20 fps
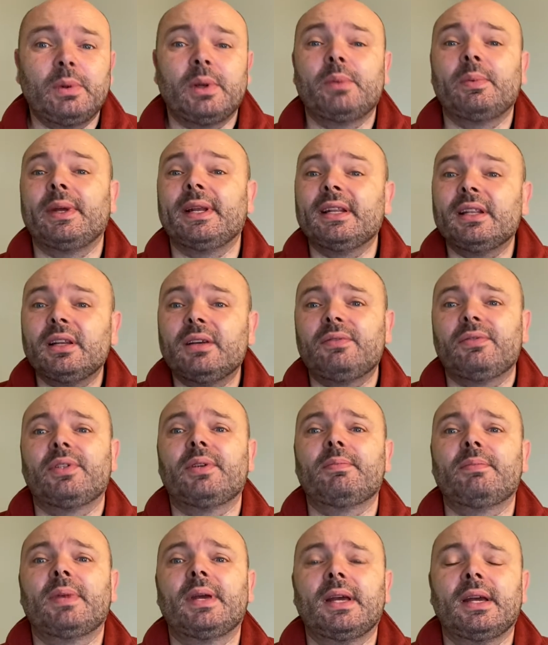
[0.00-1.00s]
We love
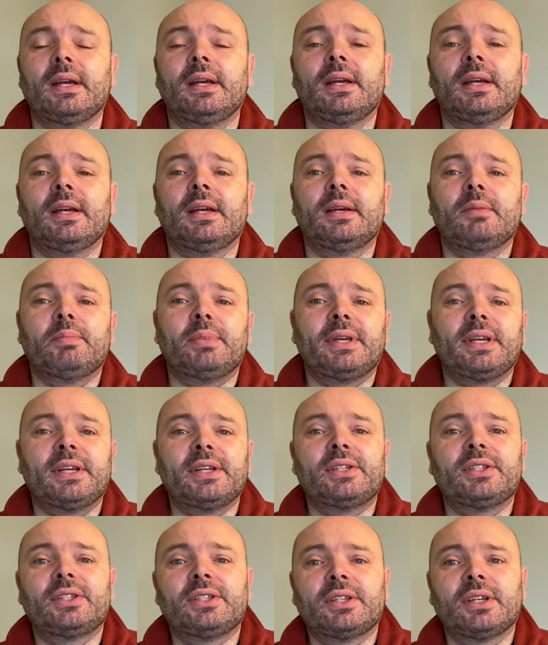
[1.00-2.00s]
them
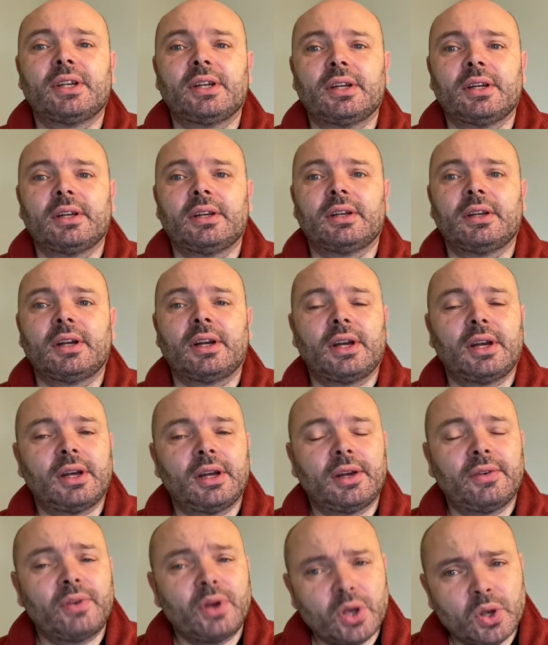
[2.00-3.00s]
because
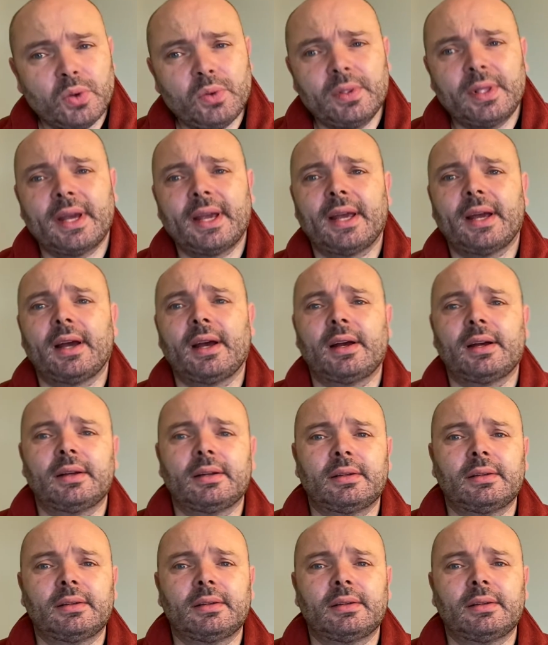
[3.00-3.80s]
of who they are.